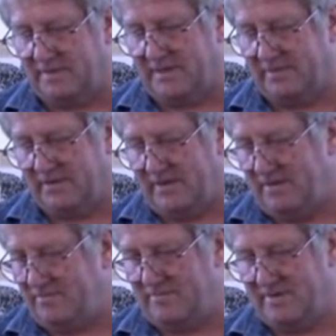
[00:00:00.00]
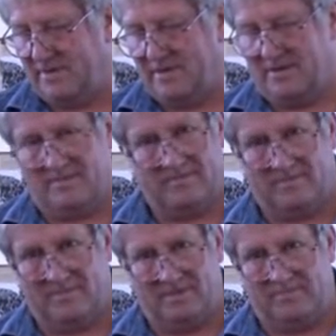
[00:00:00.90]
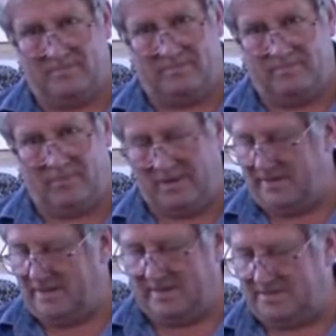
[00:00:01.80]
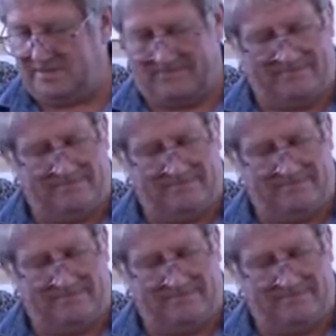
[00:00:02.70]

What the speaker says: keep it in there. Just put it in there. It just